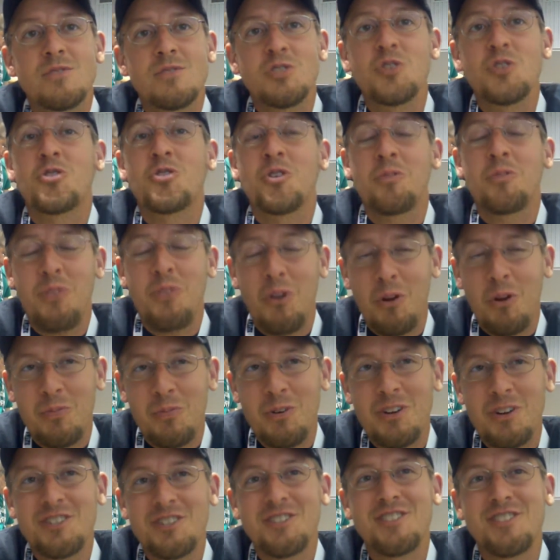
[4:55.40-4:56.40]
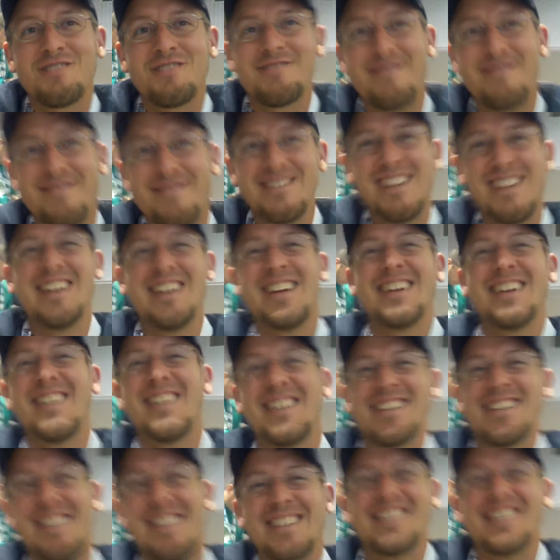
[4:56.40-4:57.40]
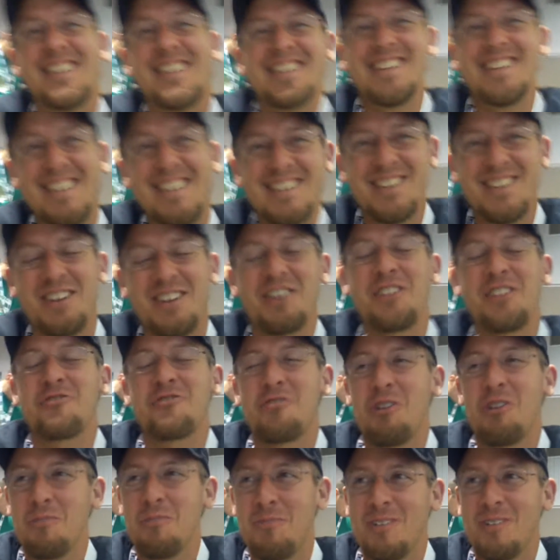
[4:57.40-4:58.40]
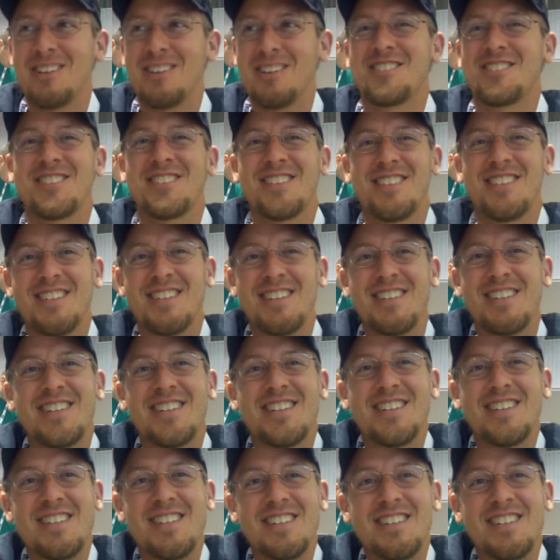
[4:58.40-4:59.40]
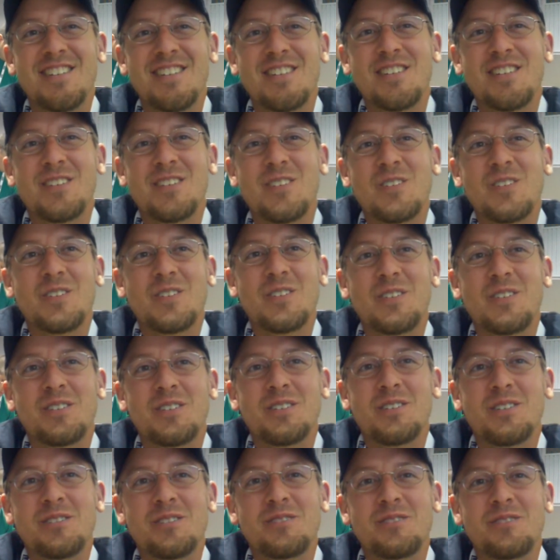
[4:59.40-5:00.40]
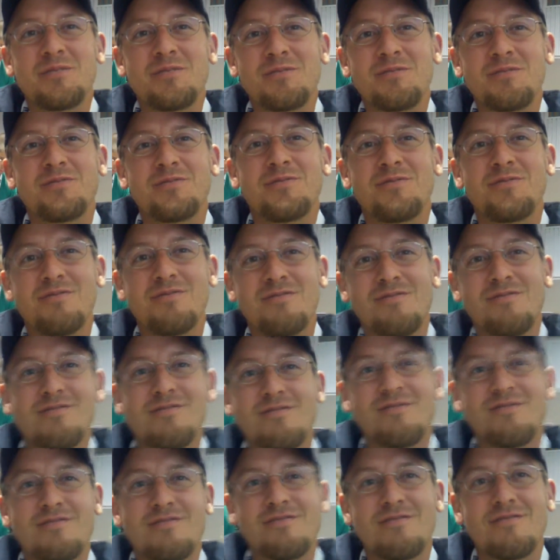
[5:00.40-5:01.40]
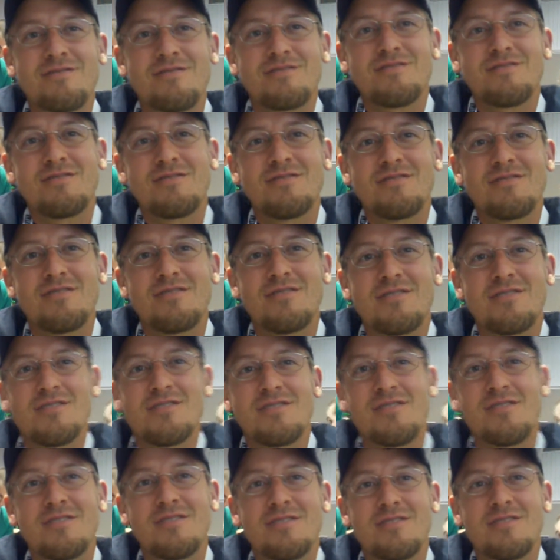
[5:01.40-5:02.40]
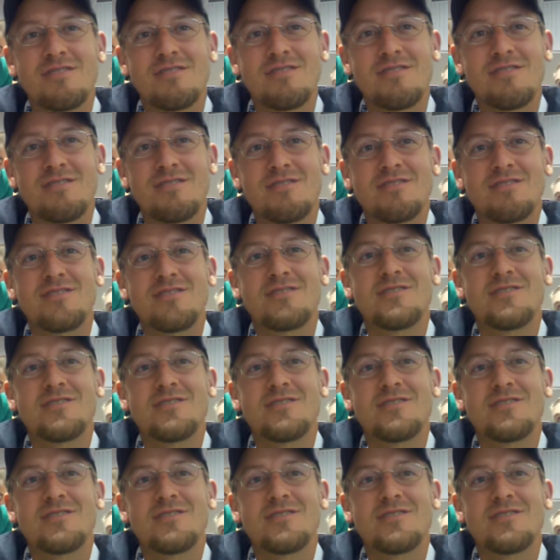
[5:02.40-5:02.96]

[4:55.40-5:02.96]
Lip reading: You could throw a push. You could throw a push. So, yeah. Well, Thanks, Jason.